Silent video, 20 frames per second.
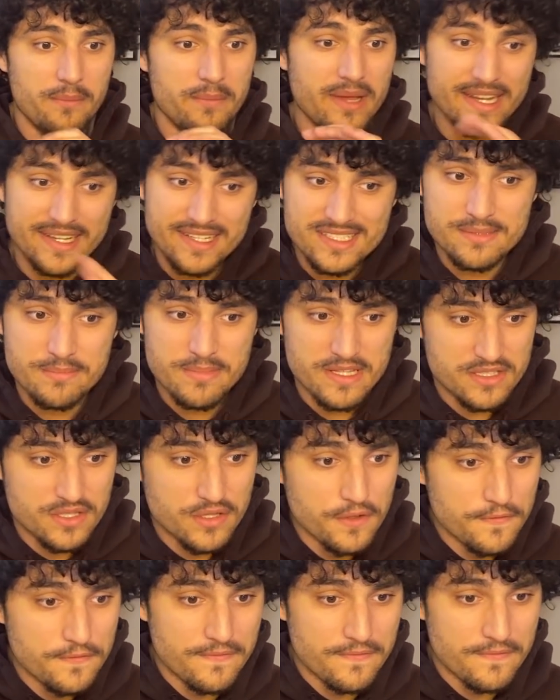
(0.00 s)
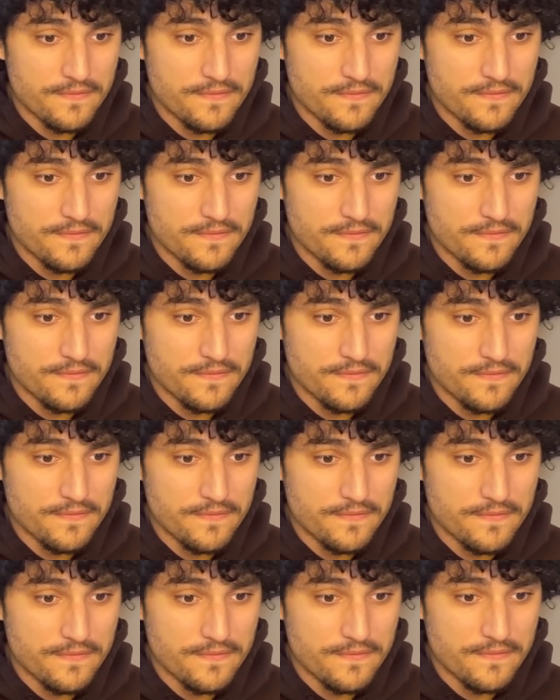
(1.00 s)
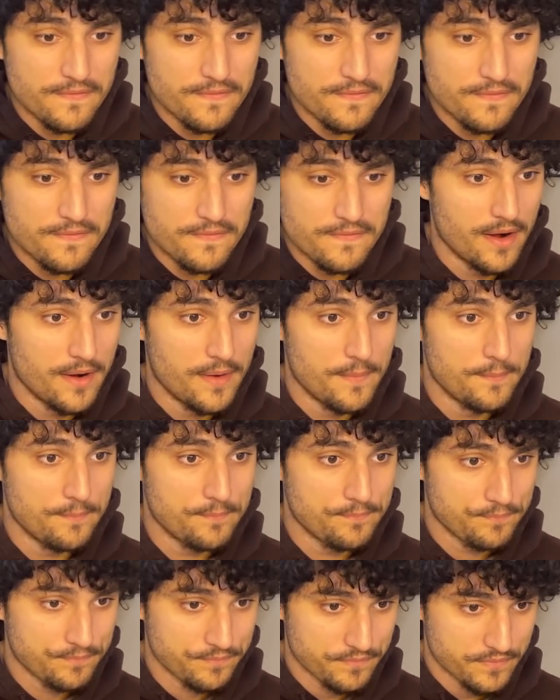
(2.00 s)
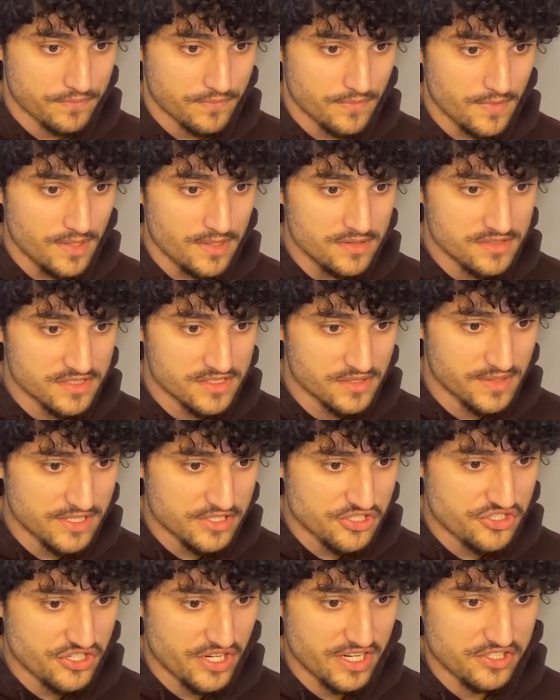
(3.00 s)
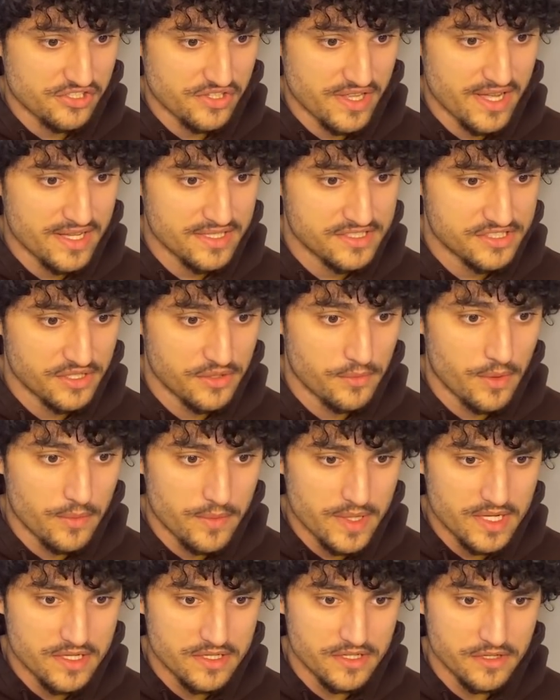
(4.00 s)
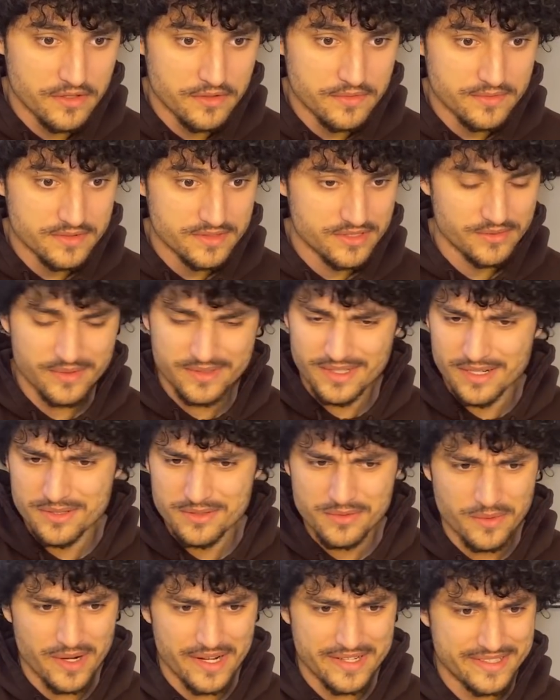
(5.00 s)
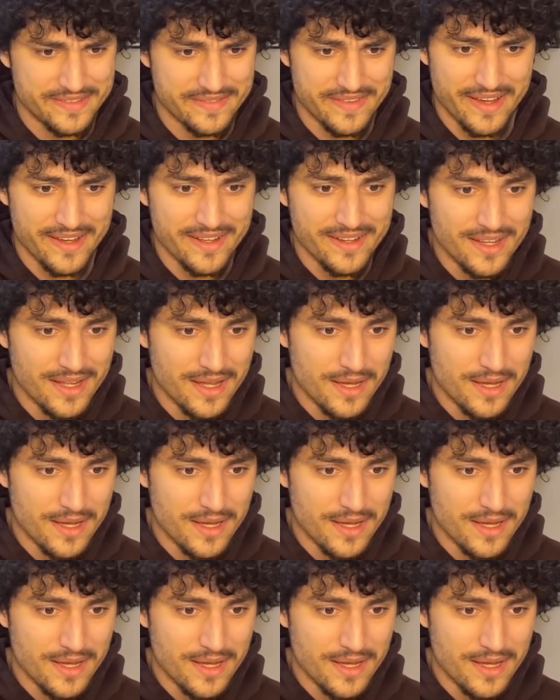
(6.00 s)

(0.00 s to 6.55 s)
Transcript: It is a bit fast for me. So let's change that. So what we can do, so I don't know why I did that.